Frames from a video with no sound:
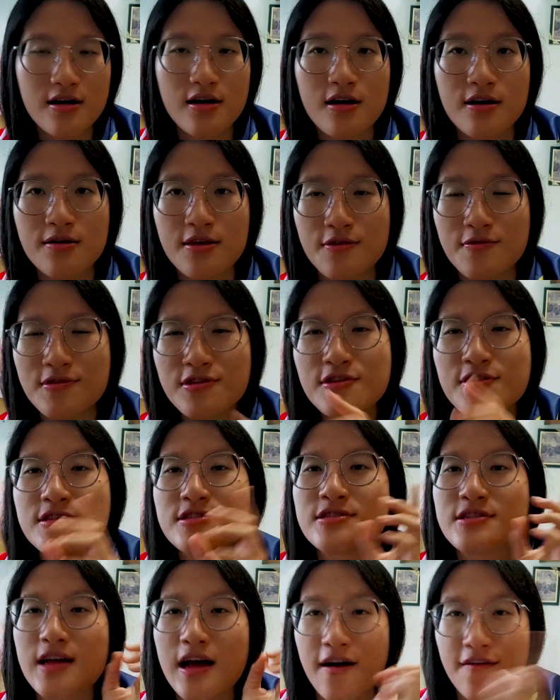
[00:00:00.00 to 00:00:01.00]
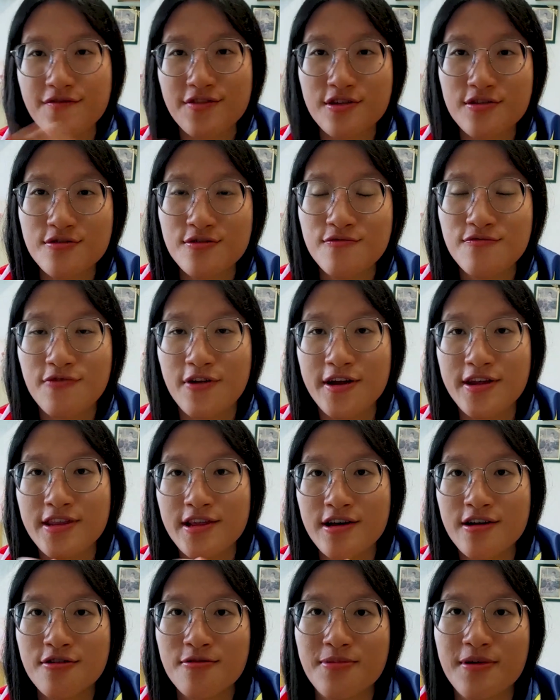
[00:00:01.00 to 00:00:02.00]
uh, even though it's afternoon right
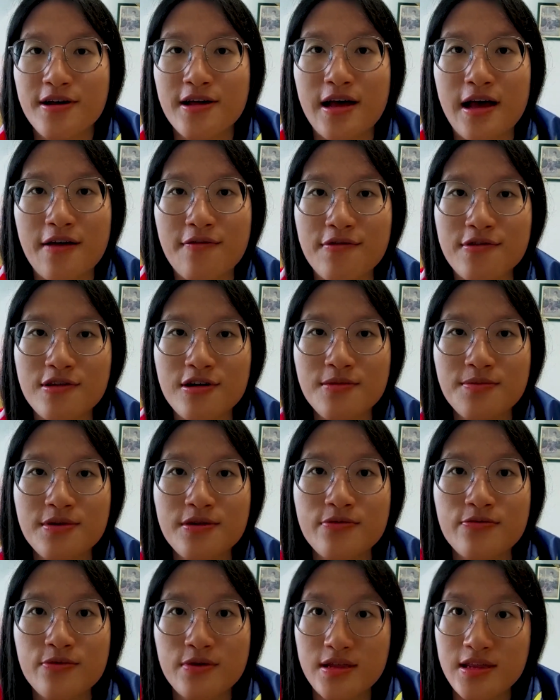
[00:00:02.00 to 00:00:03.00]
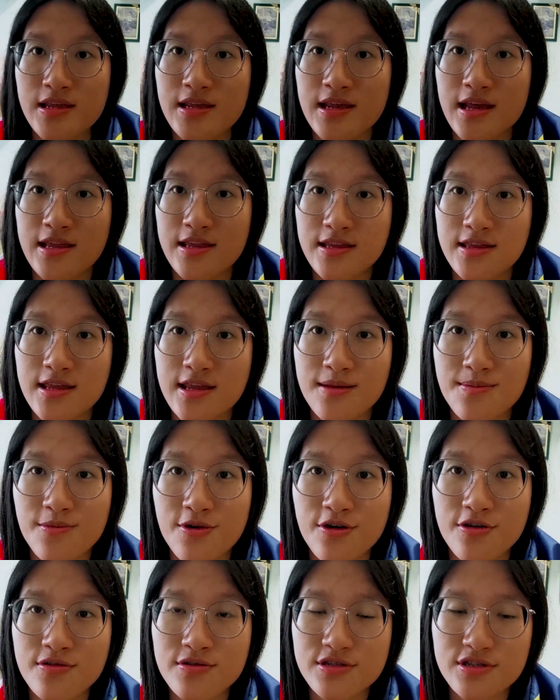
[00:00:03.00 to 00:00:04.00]
now, but I will not be reading anything
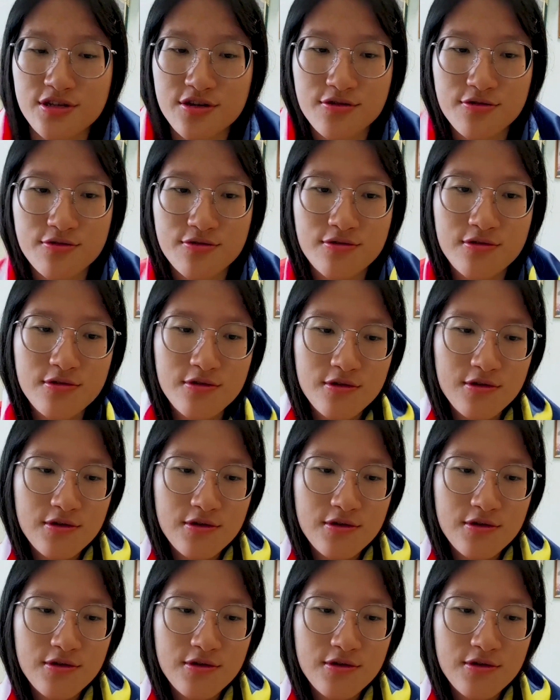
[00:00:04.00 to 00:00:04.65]
more, so